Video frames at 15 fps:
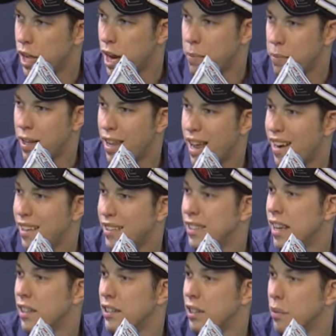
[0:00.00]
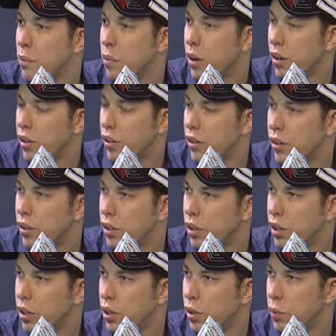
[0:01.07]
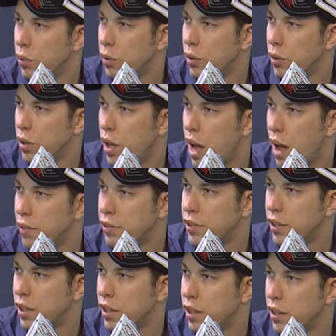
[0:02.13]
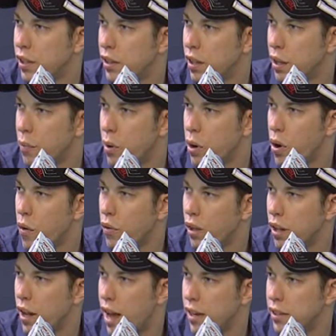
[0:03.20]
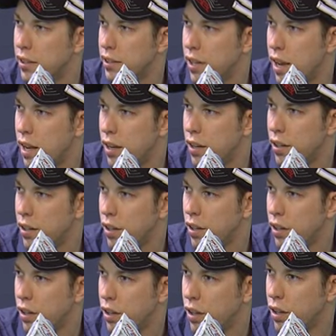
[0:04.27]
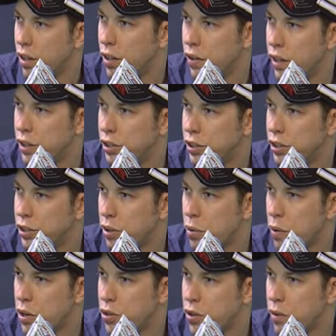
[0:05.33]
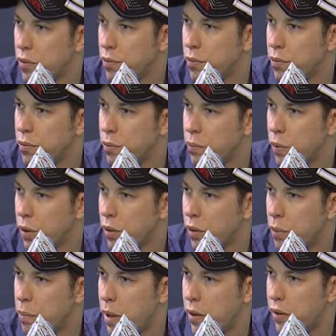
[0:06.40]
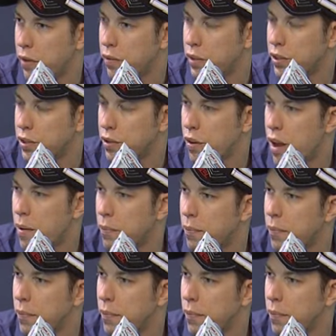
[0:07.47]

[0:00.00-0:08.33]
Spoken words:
to be a line in the sand somewhere, and you know, obviously they went over the line in the sand, and you know, then it's just a question of whether the penalty fits the crime.